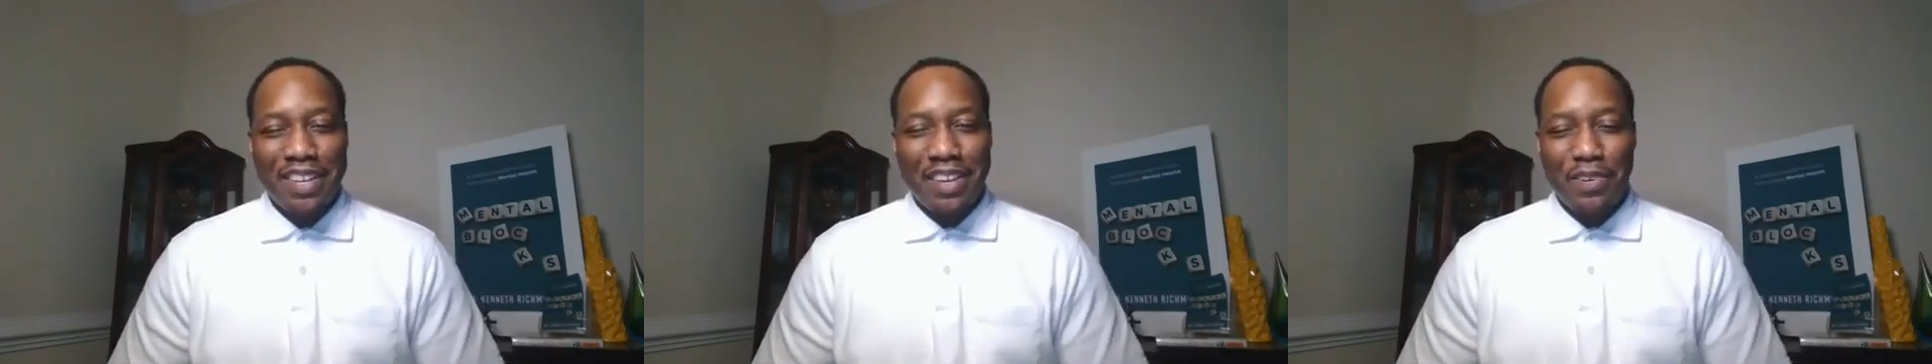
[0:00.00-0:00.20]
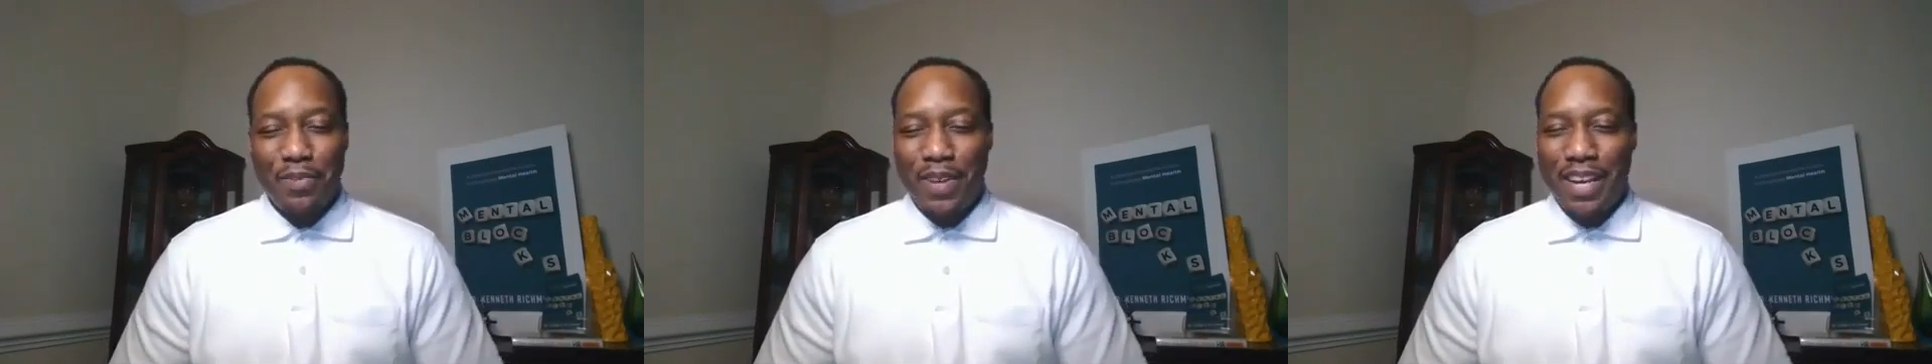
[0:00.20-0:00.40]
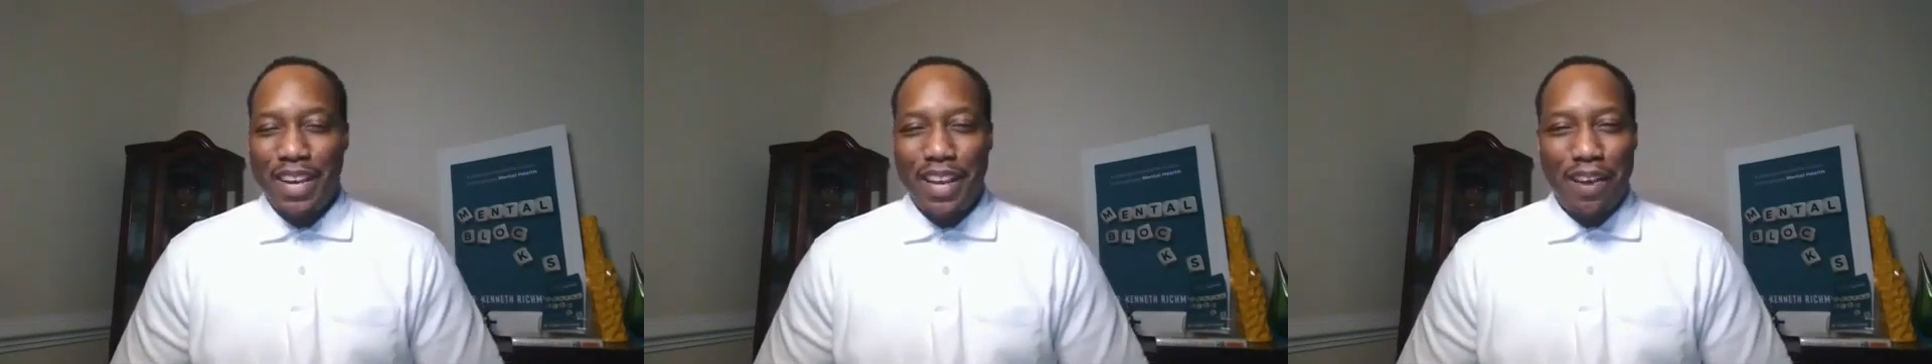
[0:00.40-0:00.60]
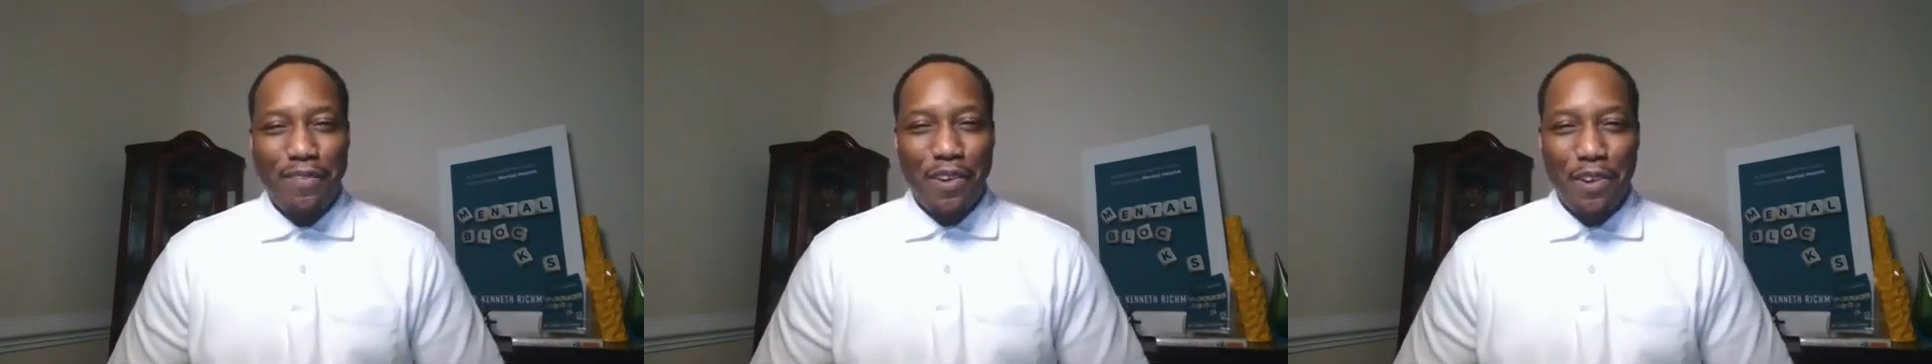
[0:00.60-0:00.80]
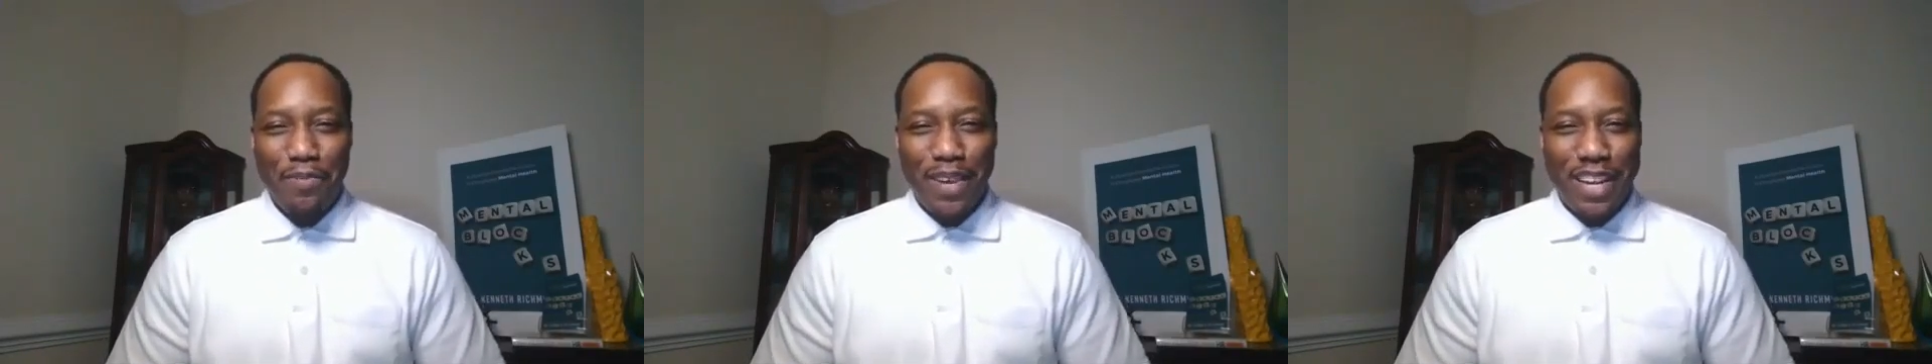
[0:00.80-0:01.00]
We love
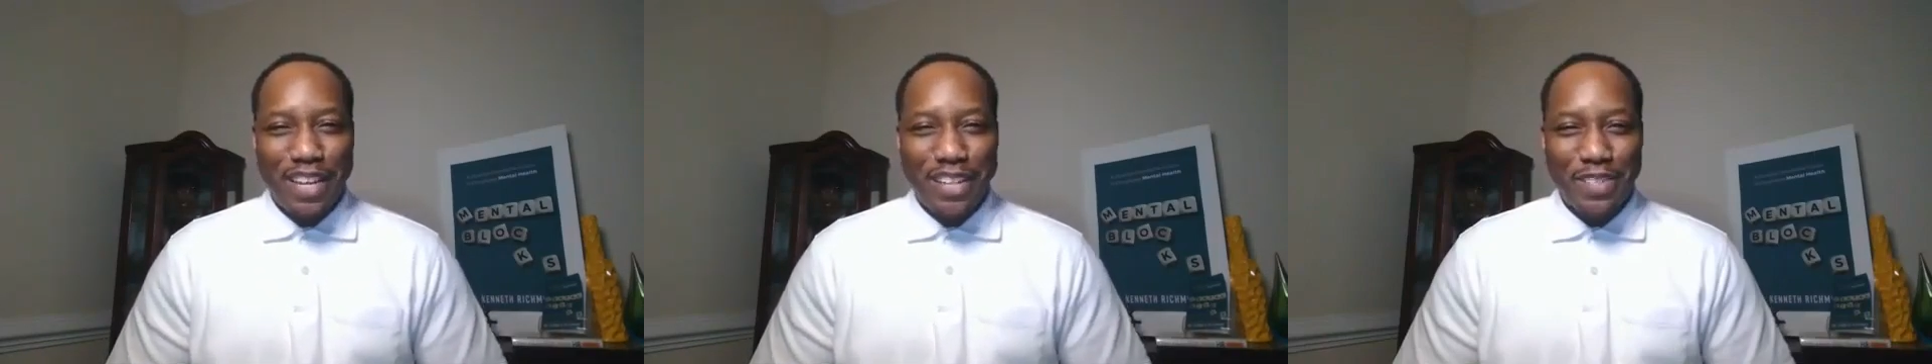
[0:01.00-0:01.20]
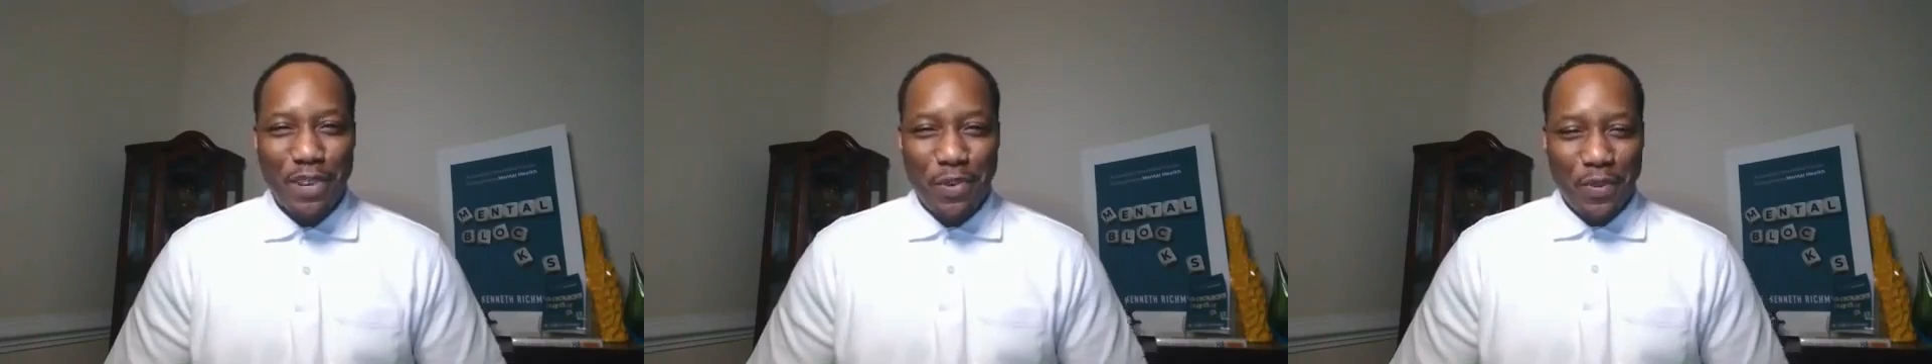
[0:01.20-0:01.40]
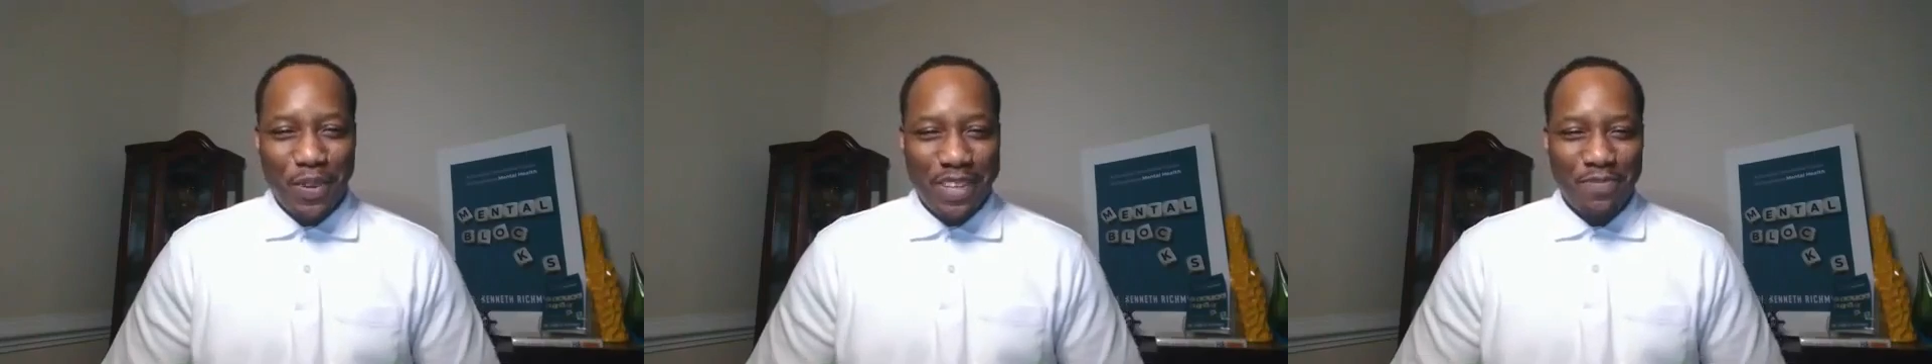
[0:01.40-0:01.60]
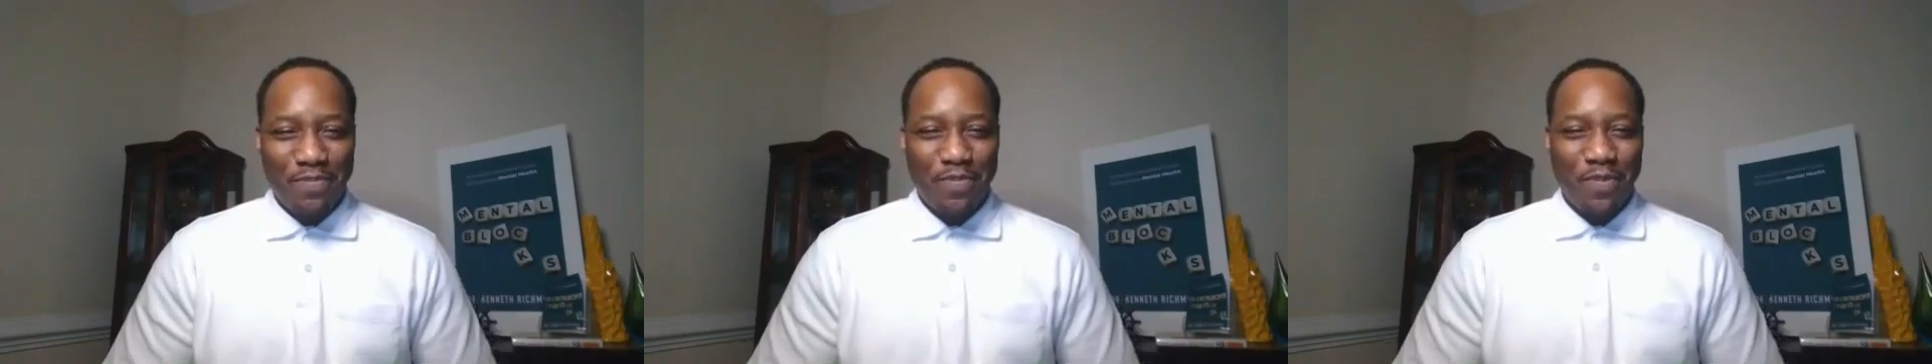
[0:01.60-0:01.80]
our meetings, don't we?